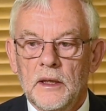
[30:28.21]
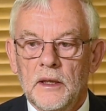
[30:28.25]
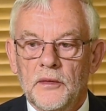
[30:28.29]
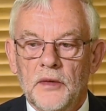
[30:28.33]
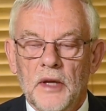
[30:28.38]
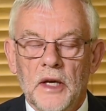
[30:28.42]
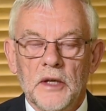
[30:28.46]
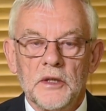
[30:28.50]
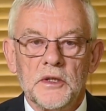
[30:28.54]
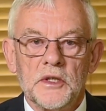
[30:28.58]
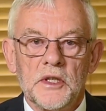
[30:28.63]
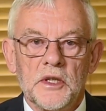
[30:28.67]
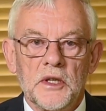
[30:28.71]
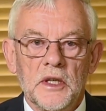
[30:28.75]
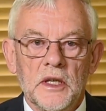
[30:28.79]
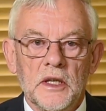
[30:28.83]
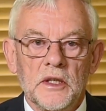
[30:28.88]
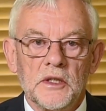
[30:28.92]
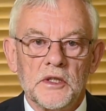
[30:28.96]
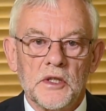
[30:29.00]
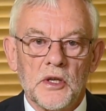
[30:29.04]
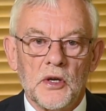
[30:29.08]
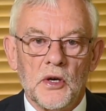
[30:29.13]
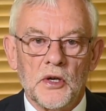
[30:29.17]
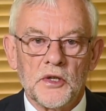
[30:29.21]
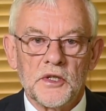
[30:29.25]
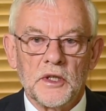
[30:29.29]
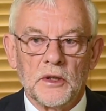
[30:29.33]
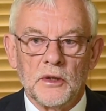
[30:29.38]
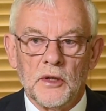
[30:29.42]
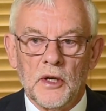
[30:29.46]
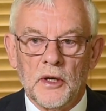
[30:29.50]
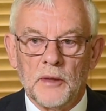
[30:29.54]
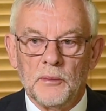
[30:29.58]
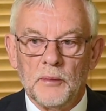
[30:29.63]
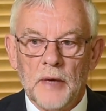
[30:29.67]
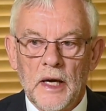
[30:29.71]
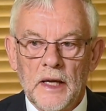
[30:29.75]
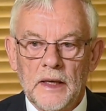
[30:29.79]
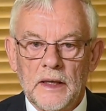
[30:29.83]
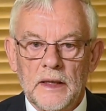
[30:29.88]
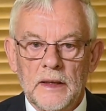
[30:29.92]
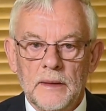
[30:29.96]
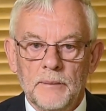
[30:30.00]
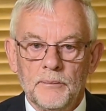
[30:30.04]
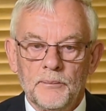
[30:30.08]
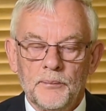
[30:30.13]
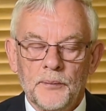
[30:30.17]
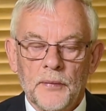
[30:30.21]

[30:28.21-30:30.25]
those things cost a lot of money.